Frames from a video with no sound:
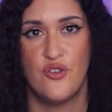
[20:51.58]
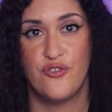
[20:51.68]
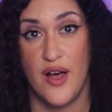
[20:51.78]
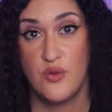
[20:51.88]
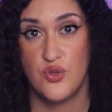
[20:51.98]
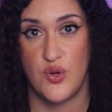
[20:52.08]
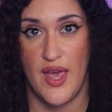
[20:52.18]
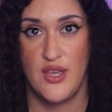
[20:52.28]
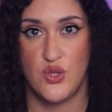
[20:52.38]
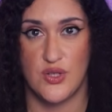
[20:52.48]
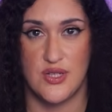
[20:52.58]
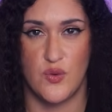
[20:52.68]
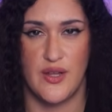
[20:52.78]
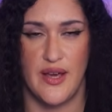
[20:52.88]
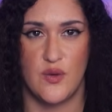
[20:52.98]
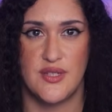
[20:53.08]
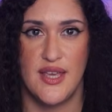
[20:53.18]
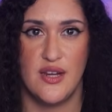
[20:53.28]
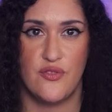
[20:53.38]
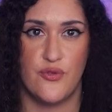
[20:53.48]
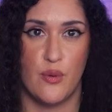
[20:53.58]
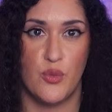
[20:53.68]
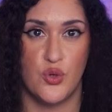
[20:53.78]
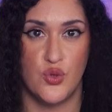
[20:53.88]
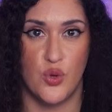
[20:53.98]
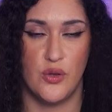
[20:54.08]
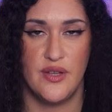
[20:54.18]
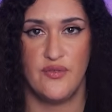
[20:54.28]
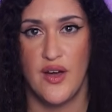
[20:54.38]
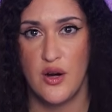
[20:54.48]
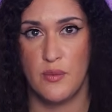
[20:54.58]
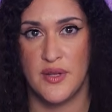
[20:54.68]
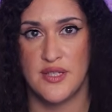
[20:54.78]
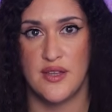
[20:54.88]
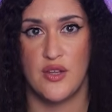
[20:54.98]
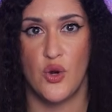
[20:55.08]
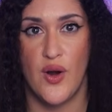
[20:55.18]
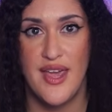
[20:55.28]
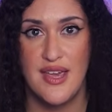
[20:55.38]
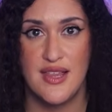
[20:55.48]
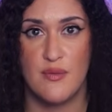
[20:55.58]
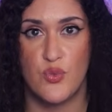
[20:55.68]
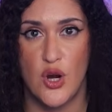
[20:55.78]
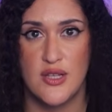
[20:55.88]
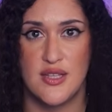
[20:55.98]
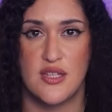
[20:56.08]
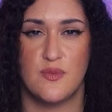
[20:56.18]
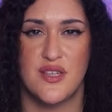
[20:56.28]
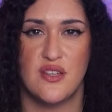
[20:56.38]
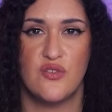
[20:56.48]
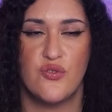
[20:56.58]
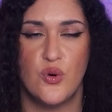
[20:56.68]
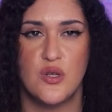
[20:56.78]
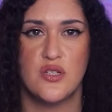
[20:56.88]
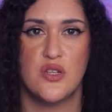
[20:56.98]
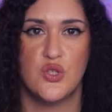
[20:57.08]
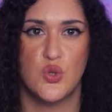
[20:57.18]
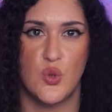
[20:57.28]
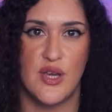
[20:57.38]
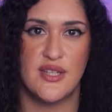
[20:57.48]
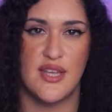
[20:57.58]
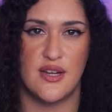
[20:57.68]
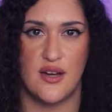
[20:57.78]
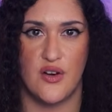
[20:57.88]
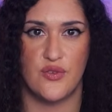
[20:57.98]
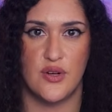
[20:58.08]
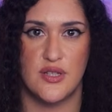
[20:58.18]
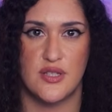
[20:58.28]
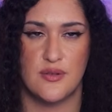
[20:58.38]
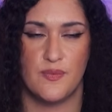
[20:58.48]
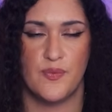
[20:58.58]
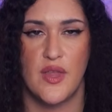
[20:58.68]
Foundry agents rely on data from controlled environments, and your ALM process must enforce strict data governance.